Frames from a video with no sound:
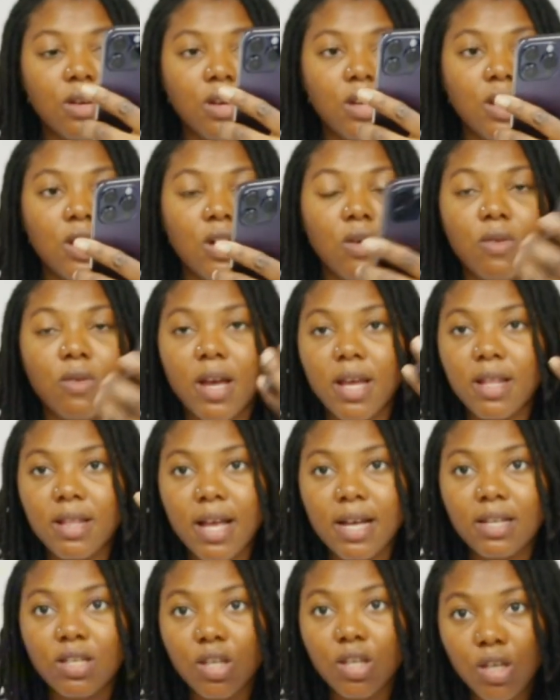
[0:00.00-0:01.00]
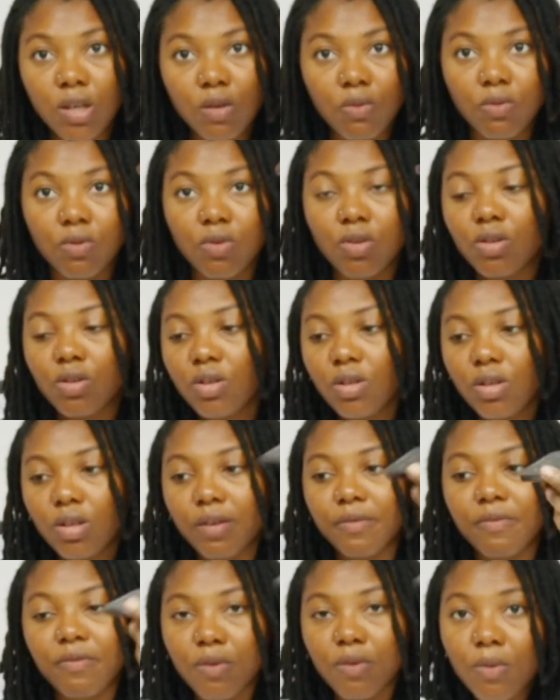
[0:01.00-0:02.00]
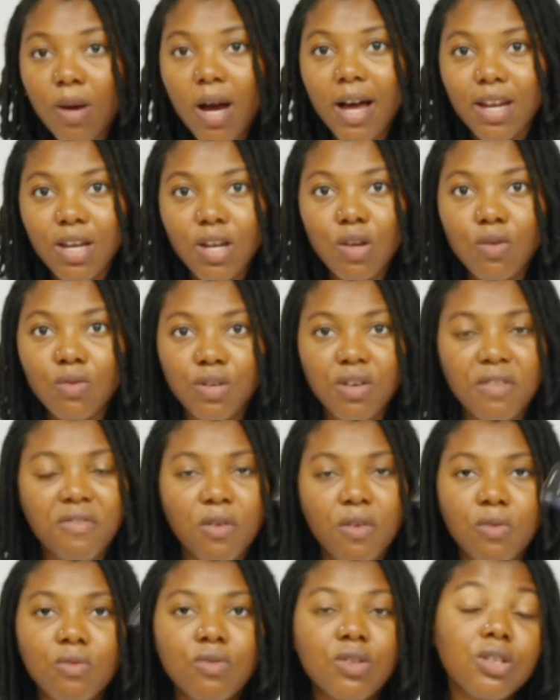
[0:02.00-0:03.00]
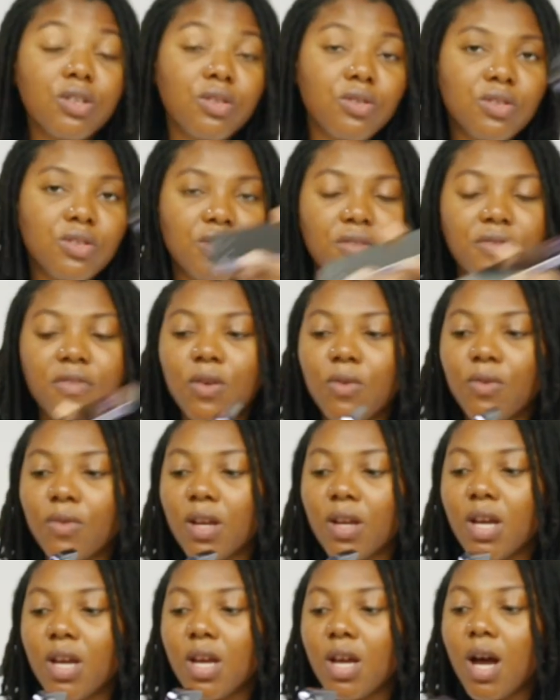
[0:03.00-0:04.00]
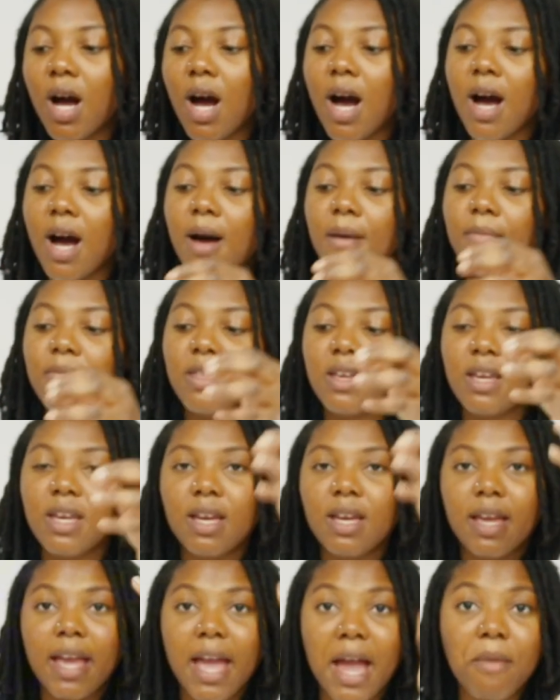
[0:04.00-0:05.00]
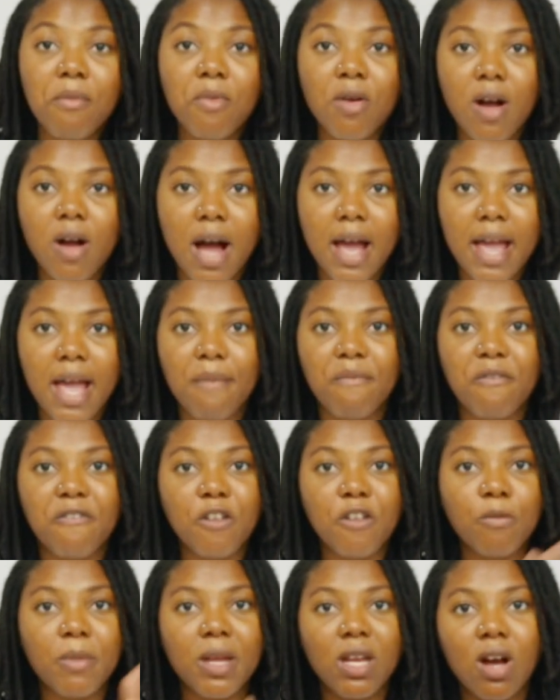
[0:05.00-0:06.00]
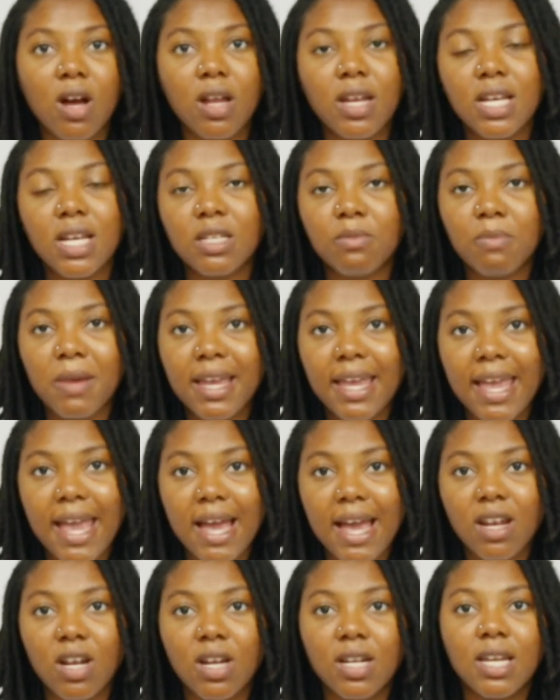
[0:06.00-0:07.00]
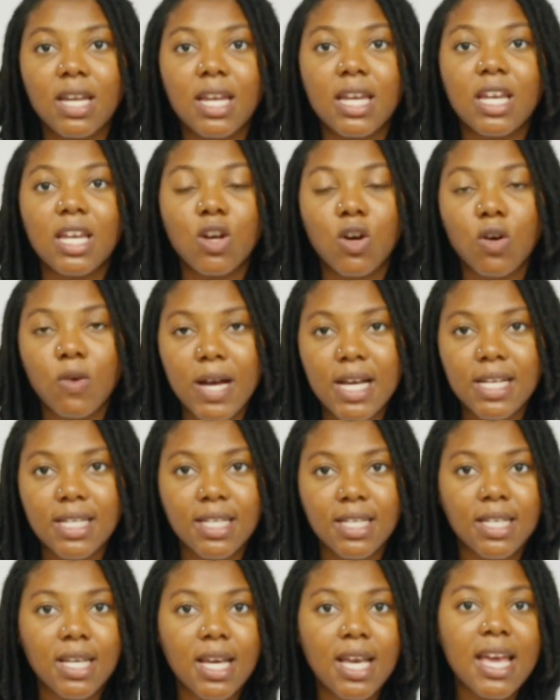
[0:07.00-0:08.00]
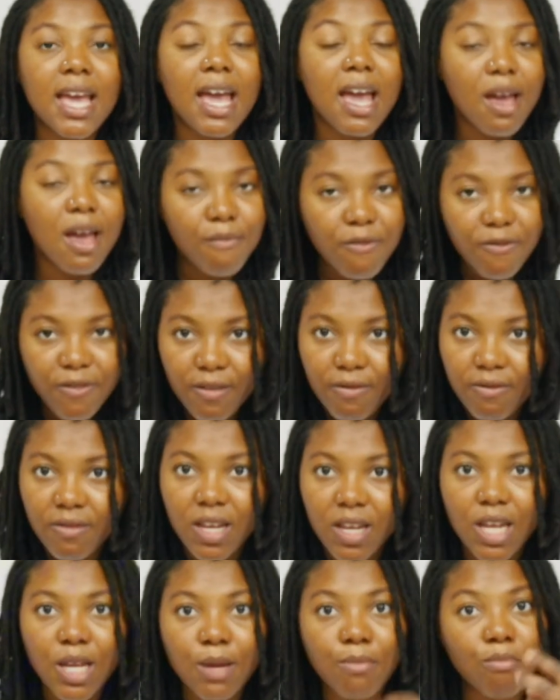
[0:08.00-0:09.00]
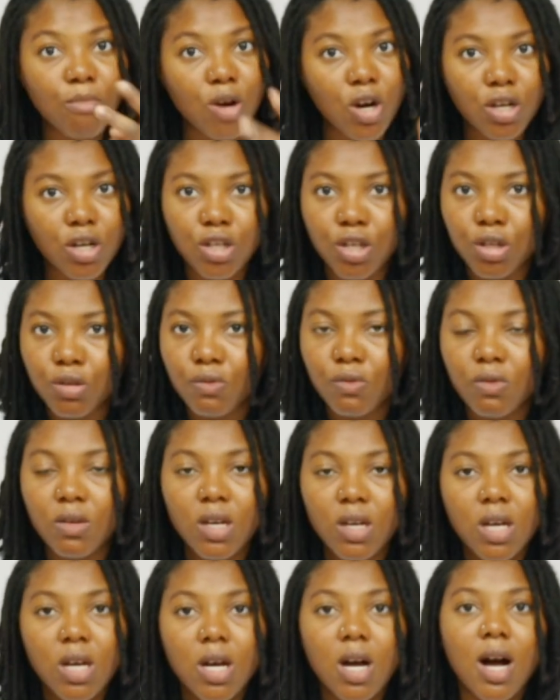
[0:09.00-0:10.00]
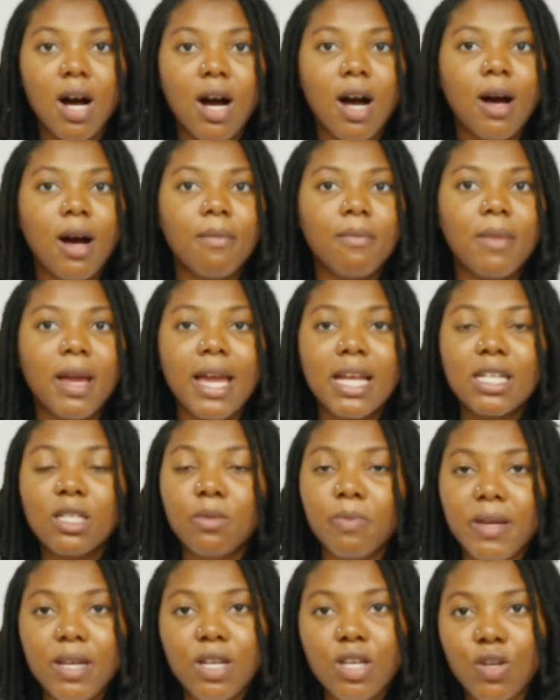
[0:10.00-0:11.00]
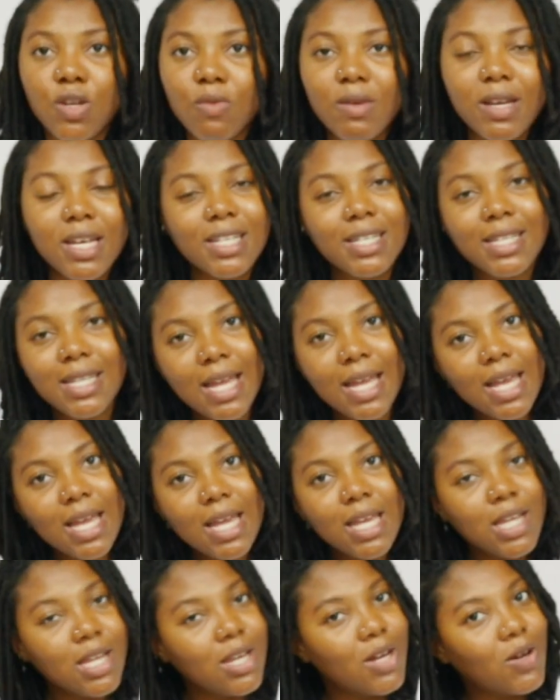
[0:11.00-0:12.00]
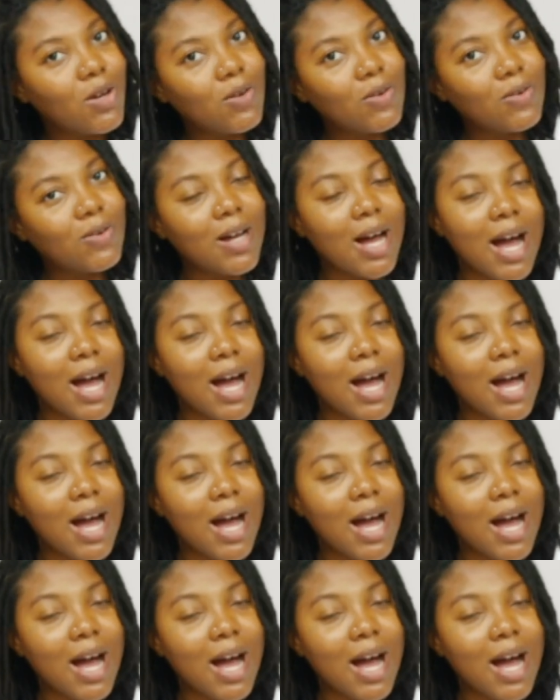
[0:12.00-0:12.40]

you know, and that's huge. If you gotta use your phone, just use your phone. The camera I am filming on is my Canon EOS M50 Mark II. It's been doing its thing, you know.